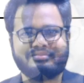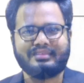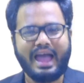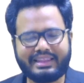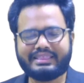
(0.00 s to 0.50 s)

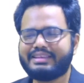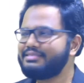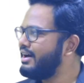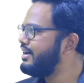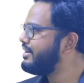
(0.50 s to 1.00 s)
And these
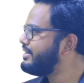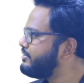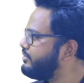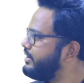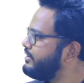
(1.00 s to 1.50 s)
are
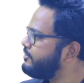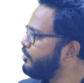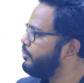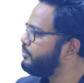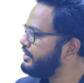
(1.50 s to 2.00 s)
different
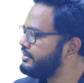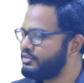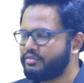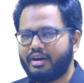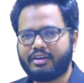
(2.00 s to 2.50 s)
components
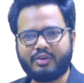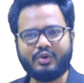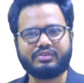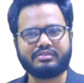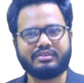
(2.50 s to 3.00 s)
of our
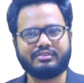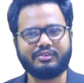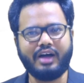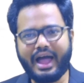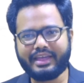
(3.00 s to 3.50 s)
course. So
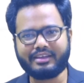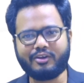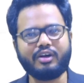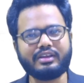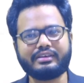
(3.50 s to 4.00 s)
I
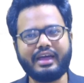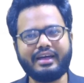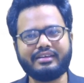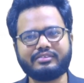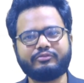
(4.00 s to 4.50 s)
call it
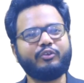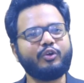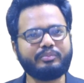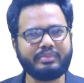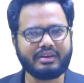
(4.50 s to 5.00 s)
as 4
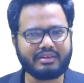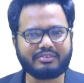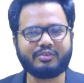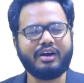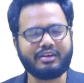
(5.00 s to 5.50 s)
pillars
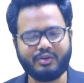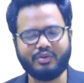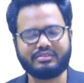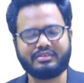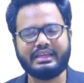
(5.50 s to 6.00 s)
to our
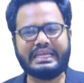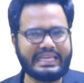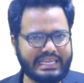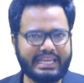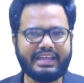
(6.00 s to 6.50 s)
course:
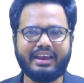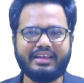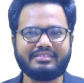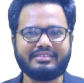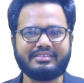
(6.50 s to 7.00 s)

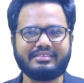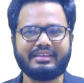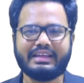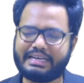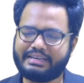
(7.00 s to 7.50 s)
e-classes,
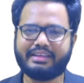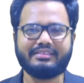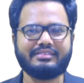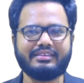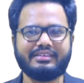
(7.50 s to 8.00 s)

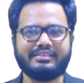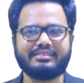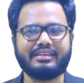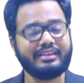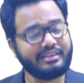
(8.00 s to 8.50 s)
test
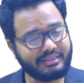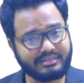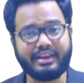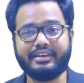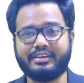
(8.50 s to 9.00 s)
series,
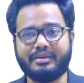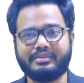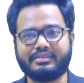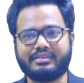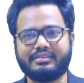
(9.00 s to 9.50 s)
study club
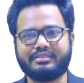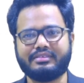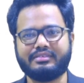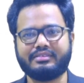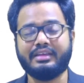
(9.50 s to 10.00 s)

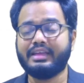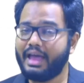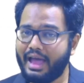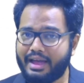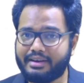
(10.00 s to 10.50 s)
discussions,
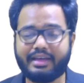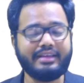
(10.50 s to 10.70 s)
and